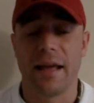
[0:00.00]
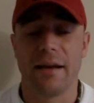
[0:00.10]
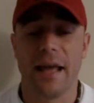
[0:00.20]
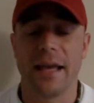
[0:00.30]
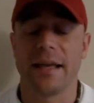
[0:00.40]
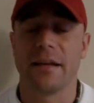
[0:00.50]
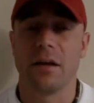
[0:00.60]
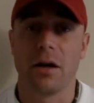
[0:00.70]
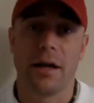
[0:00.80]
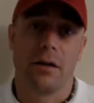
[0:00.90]
hanging
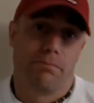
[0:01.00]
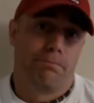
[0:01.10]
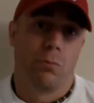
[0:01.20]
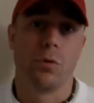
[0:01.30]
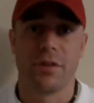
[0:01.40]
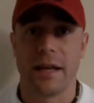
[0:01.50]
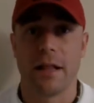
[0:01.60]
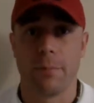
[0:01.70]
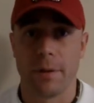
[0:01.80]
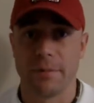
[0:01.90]
with an
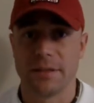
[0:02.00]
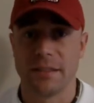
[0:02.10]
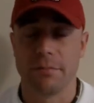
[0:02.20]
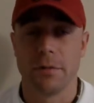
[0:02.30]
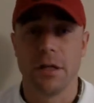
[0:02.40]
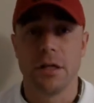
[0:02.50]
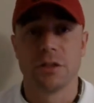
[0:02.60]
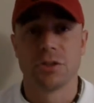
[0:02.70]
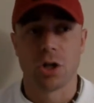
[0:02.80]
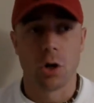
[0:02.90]
Alabama team.
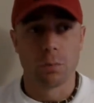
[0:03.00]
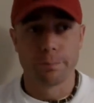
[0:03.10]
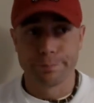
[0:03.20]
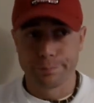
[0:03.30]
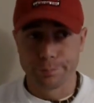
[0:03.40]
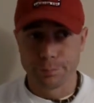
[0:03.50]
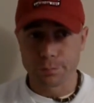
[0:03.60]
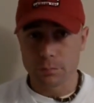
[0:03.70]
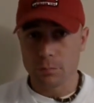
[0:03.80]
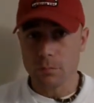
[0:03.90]
So
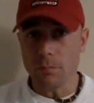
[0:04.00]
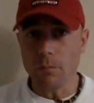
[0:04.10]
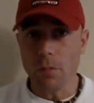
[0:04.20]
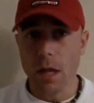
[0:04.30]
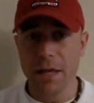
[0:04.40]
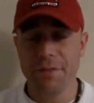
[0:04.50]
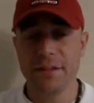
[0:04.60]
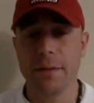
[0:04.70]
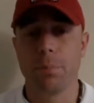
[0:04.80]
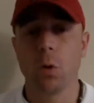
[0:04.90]
I think
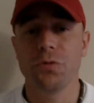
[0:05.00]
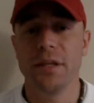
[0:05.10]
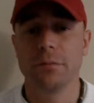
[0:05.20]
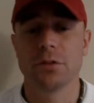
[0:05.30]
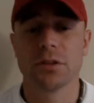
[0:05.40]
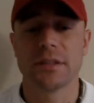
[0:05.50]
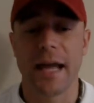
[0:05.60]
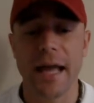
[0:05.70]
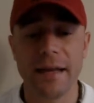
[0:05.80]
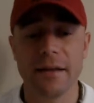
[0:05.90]
that both teams looked
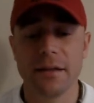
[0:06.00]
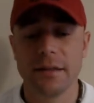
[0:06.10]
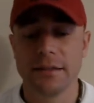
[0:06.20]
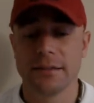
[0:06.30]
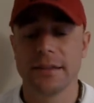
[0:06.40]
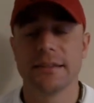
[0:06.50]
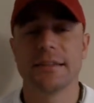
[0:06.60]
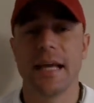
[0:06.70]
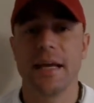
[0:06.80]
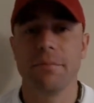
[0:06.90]
ahead to this
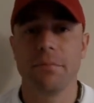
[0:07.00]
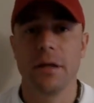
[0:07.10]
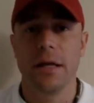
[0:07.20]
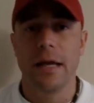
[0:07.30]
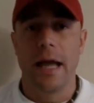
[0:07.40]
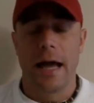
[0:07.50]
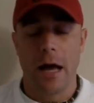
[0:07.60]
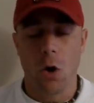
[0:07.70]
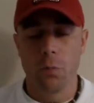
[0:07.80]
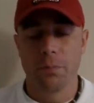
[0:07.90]
game. I
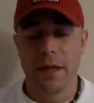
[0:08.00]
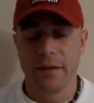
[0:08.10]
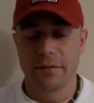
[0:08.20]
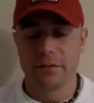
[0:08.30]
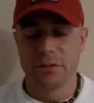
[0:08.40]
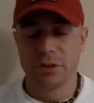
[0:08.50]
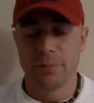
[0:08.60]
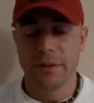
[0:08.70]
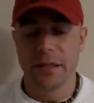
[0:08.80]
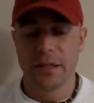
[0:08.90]
hope that just
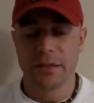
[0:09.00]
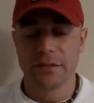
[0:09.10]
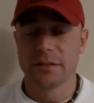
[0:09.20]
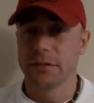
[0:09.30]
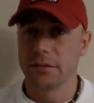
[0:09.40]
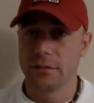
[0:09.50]
because